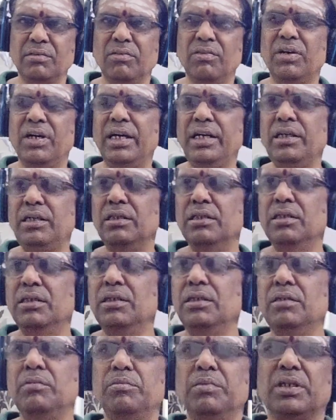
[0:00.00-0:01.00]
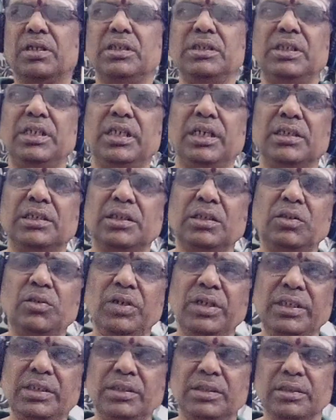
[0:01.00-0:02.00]
Why? Because he doesn't do
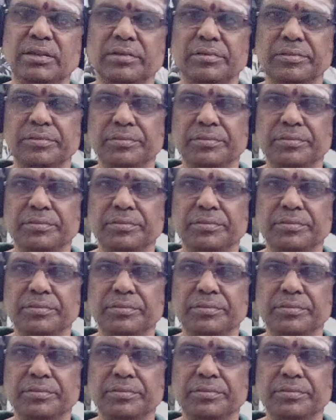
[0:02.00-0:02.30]
anything.